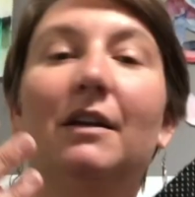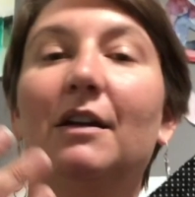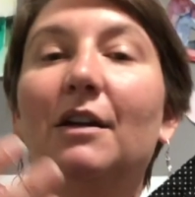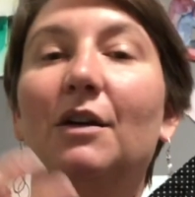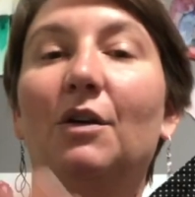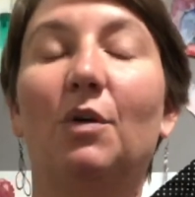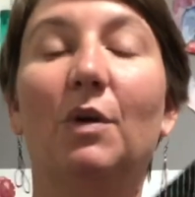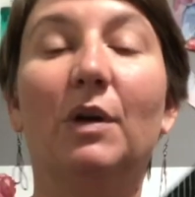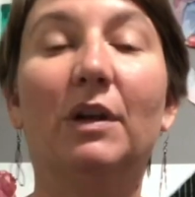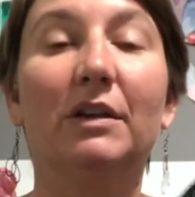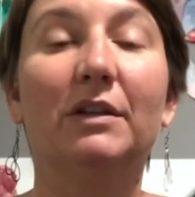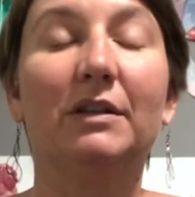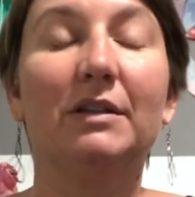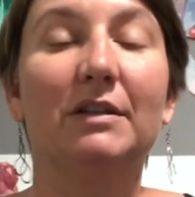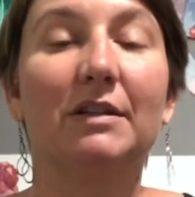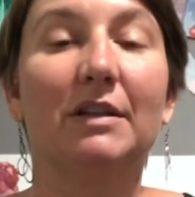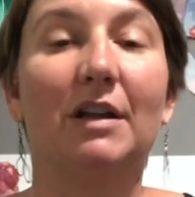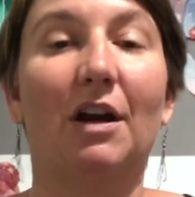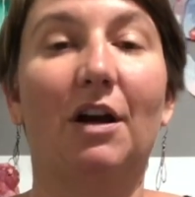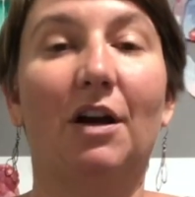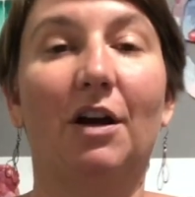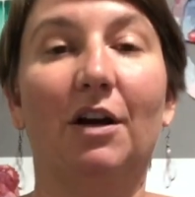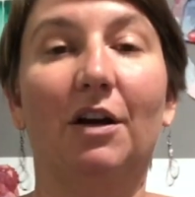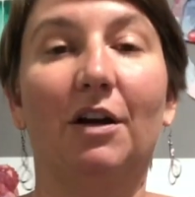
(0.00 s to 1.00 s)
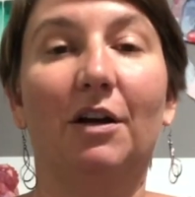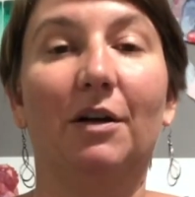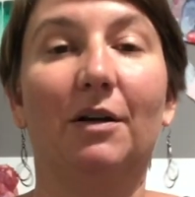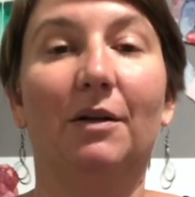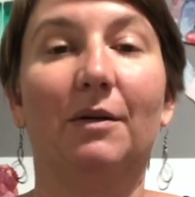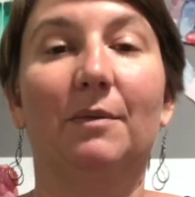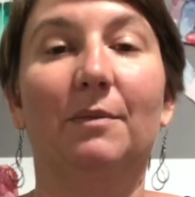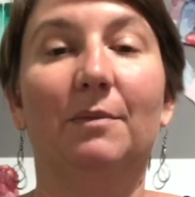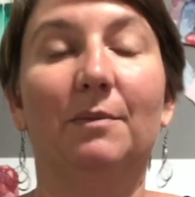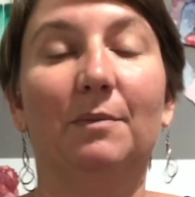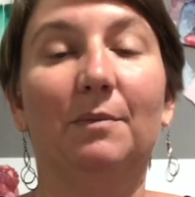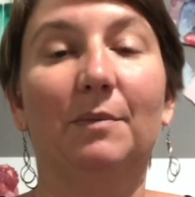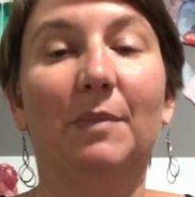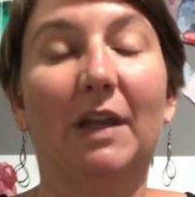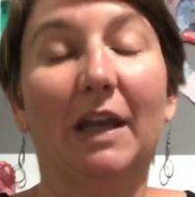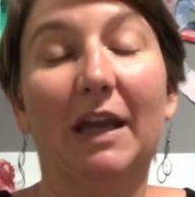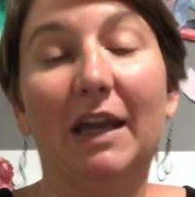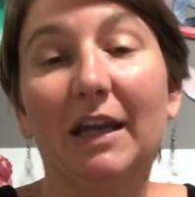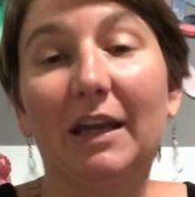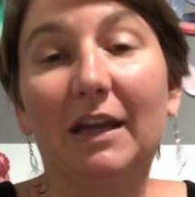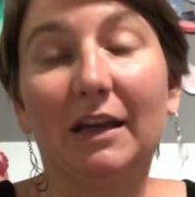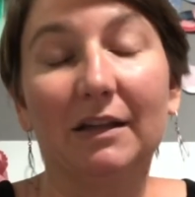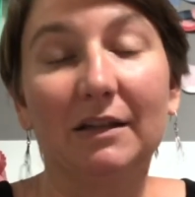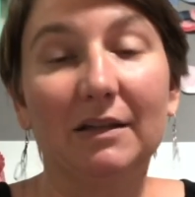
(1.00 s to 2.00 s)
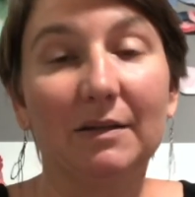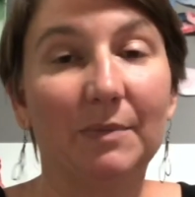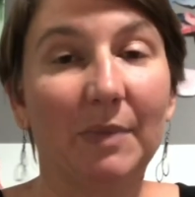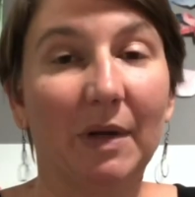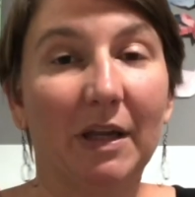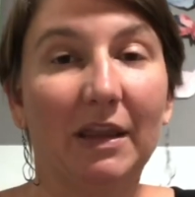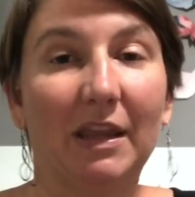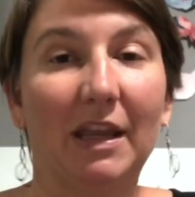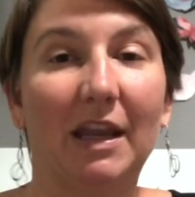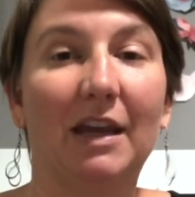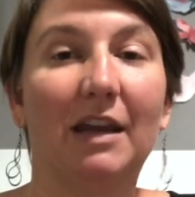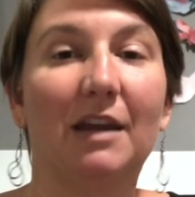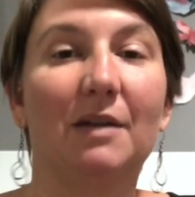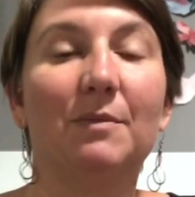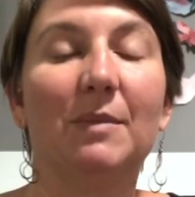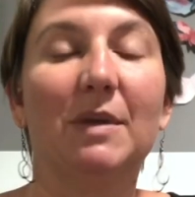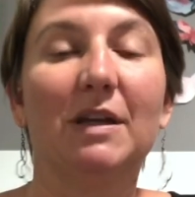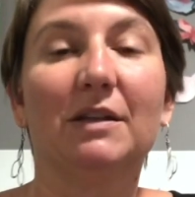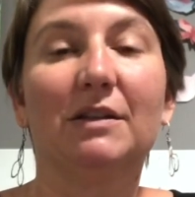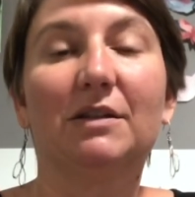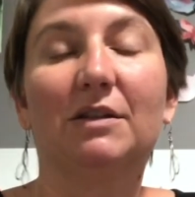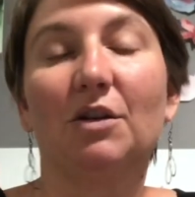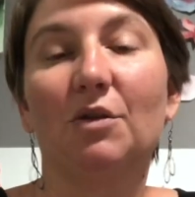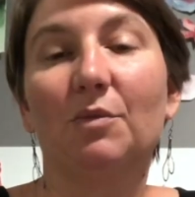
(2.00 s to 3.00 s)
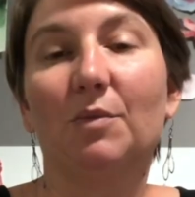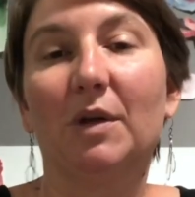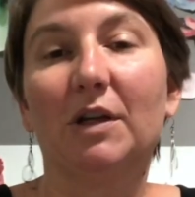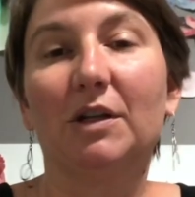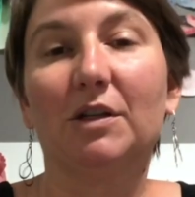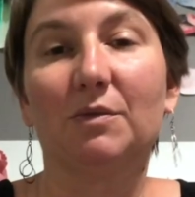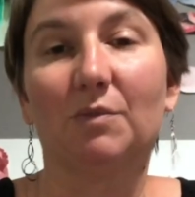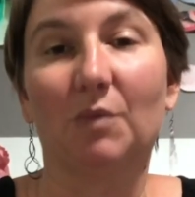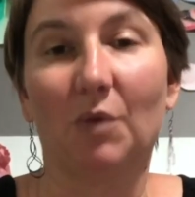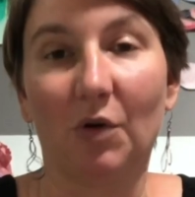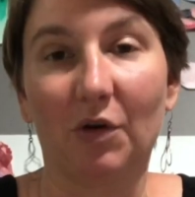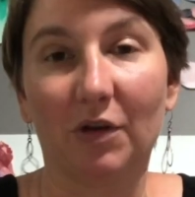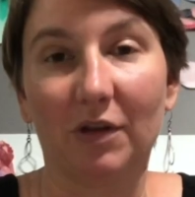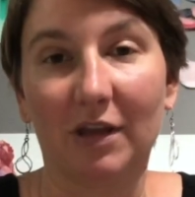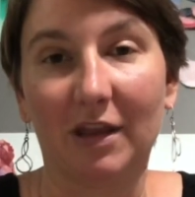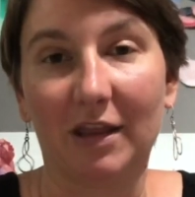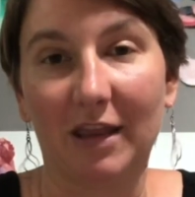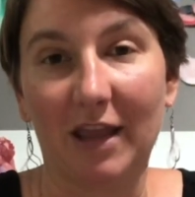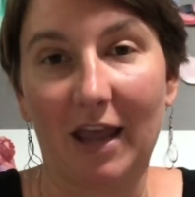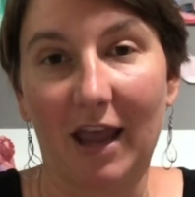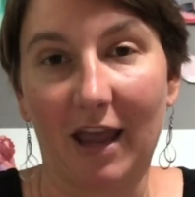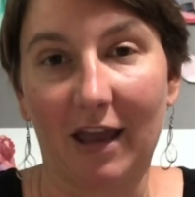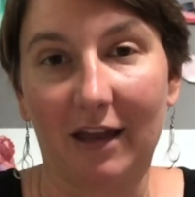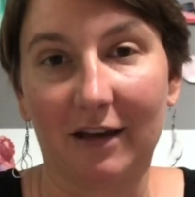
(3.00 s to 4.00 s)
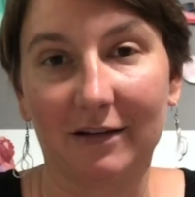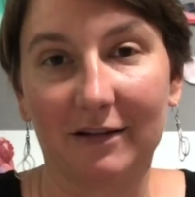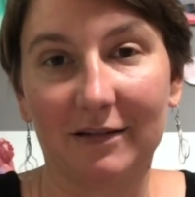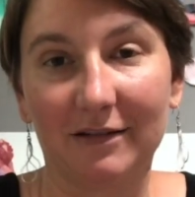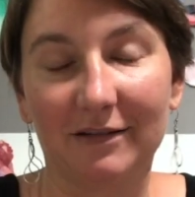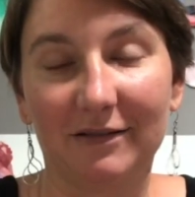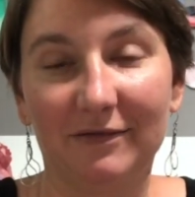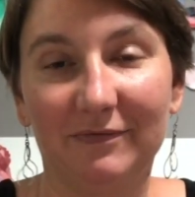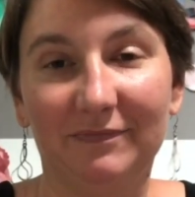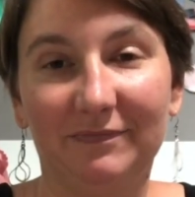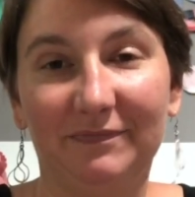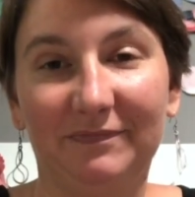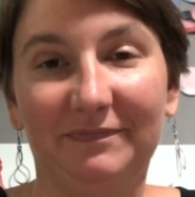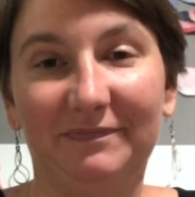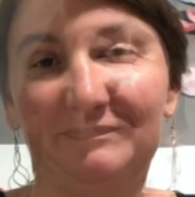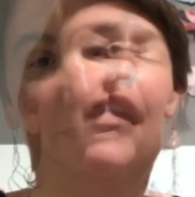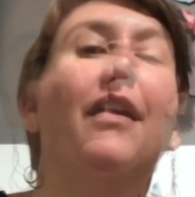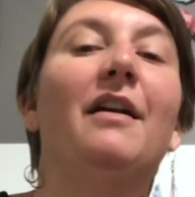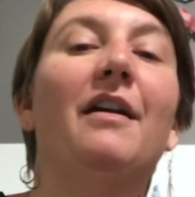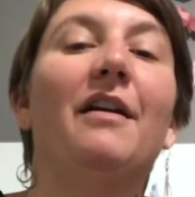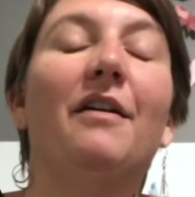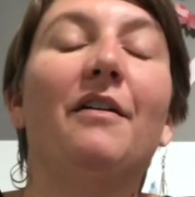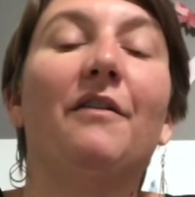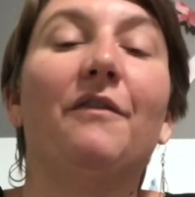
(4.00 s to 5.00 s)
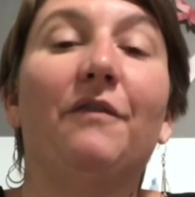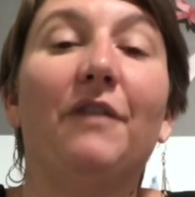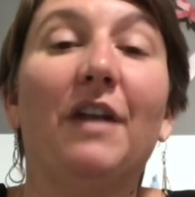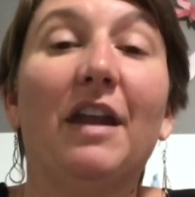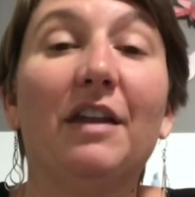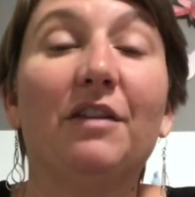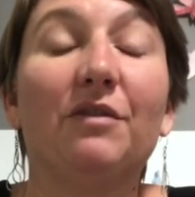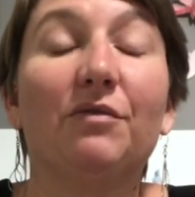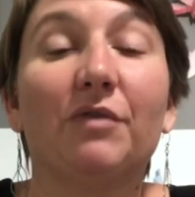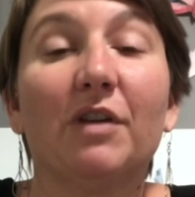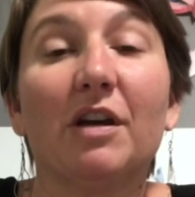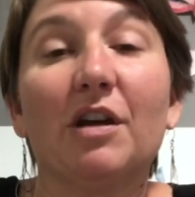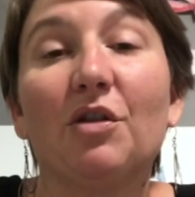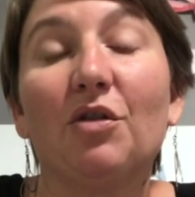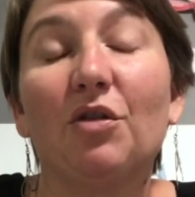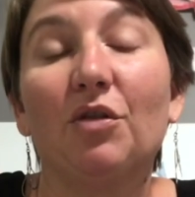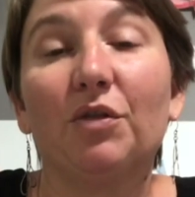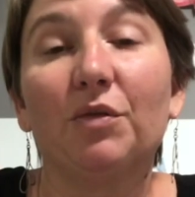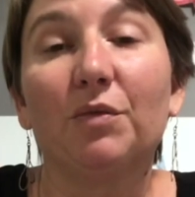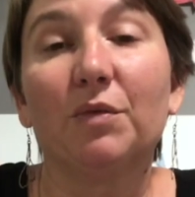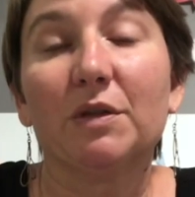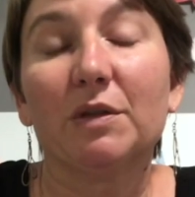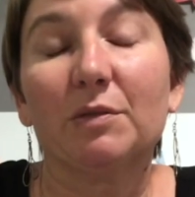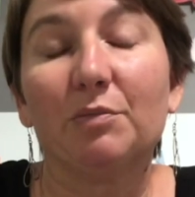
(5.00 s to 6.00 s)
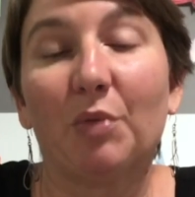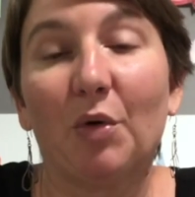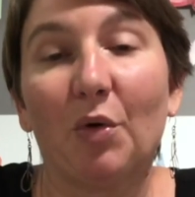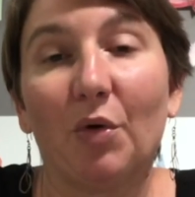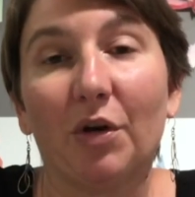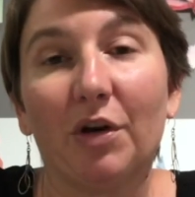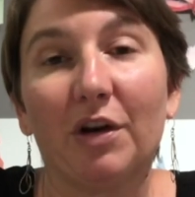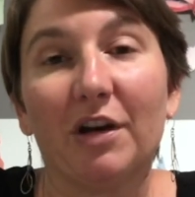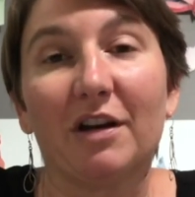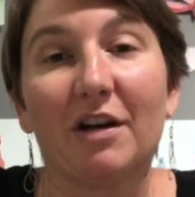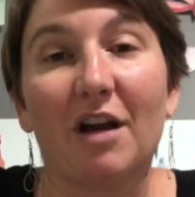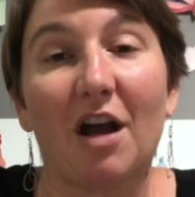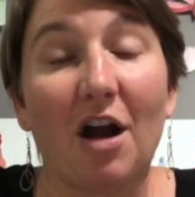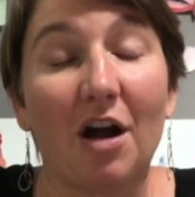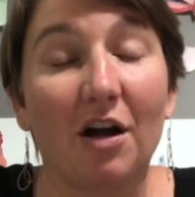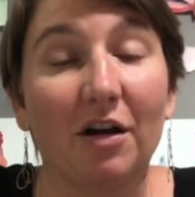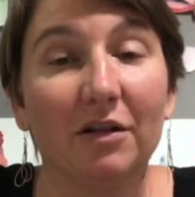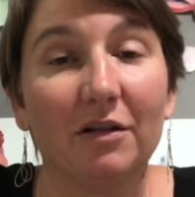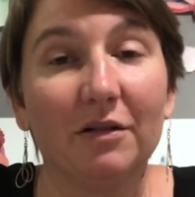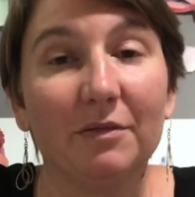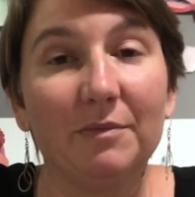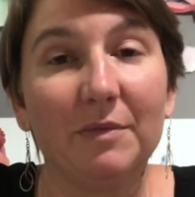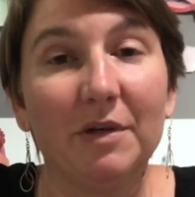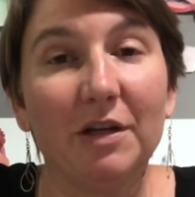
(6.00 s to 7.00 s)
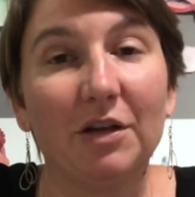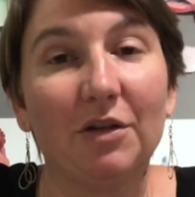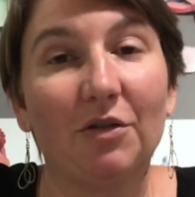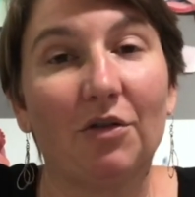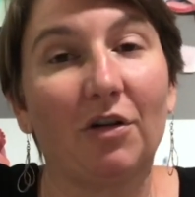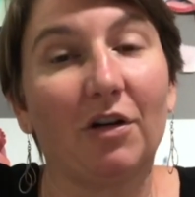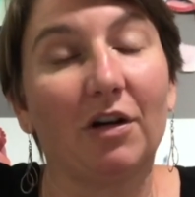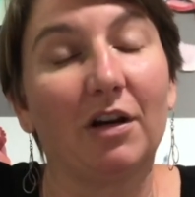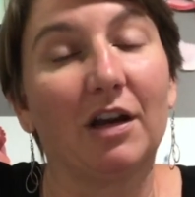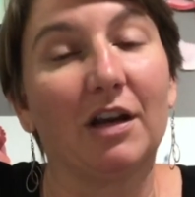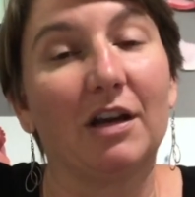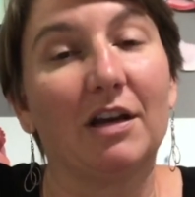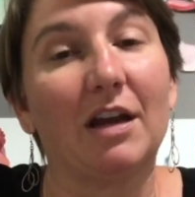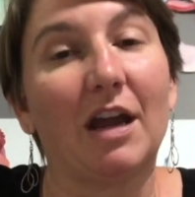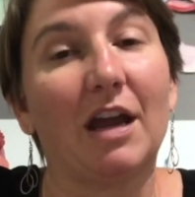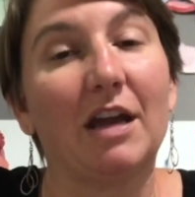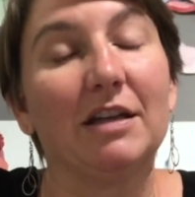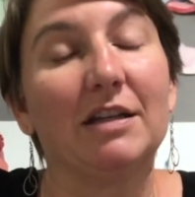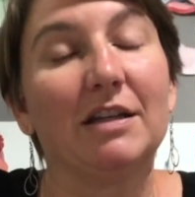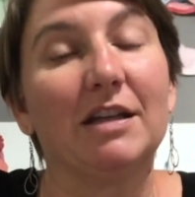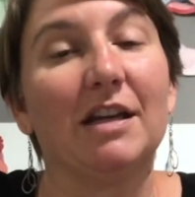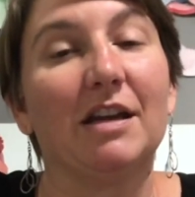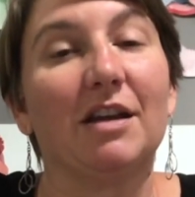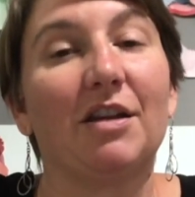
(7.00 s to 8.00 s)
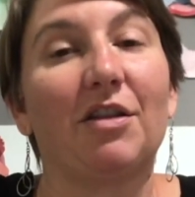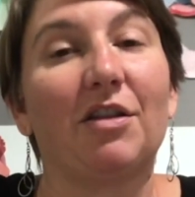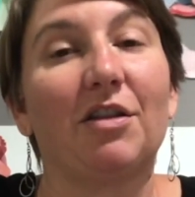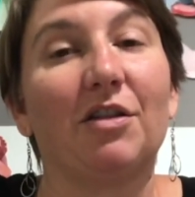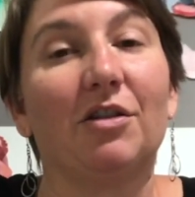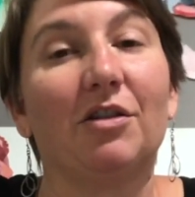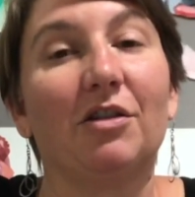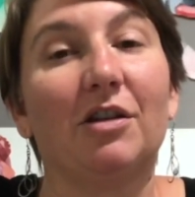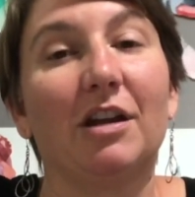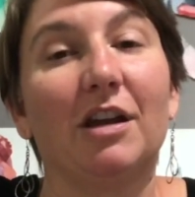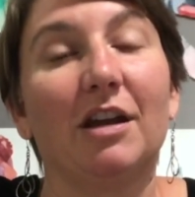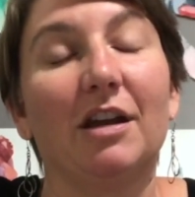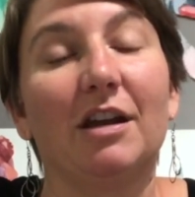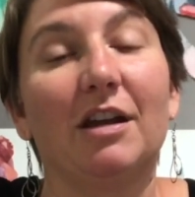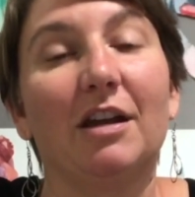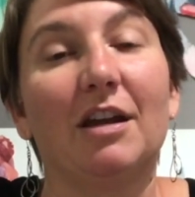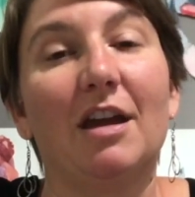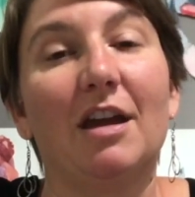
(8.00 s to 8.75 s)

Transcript: Quilts are blankets, but they can be so much more than that. Faith Ringgold was born in Harlem, New York in 1930,